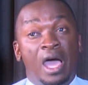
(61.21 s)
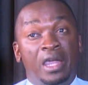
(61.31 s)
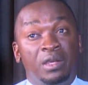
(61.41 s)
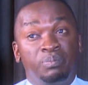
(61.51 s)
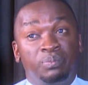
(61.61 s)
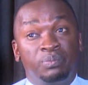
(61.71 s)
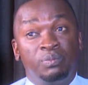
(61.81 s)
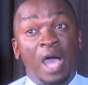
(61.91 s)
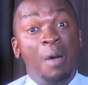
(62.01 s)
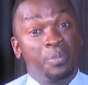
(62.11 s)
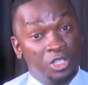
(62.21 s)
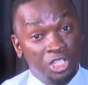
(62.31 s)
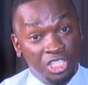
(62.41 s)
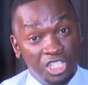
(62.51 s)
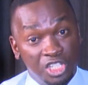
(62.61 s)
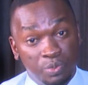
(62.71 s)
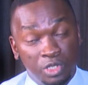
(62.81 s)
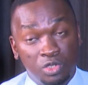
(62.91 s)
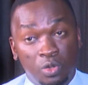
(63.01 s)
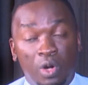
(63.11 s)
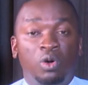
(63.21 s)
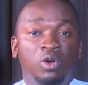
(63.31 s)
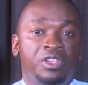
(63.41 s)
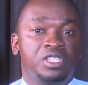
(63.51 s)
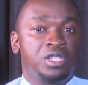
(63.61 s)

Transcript: I appreciate in a special way all the